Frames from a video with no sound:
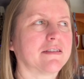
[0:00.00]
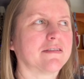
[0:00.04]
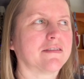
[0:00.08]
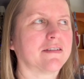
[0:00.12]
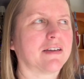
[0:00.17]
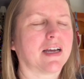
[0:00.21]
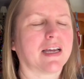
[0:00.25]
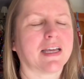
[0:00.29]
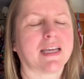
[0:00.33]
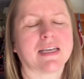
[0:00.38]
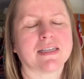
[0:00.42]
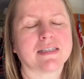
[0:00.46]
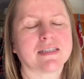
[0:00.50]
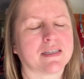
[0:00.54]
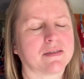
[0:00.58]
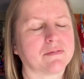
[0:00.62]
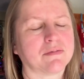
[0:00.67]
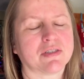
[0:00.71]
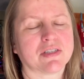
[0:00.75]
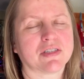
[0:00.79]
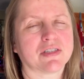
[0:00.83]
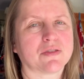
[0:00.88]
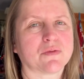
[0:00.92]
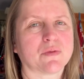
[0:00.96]
I guess I'm
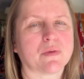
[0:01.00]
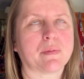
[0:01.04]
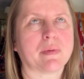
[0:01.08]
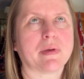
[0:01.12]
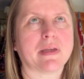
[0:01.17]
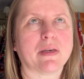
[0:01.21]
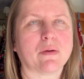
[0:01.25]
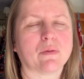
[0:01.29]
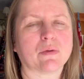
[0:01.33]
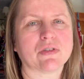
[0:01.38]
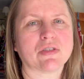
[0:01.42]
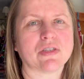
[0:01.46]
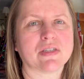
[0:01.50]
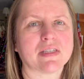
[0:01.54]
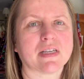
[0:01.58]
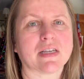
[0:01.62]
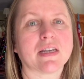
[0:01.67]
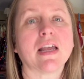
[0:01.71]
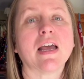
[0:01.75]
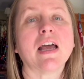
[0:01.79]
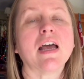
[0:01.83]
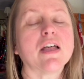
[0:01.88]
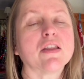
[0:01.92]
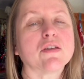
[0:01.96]
just repeating what she said.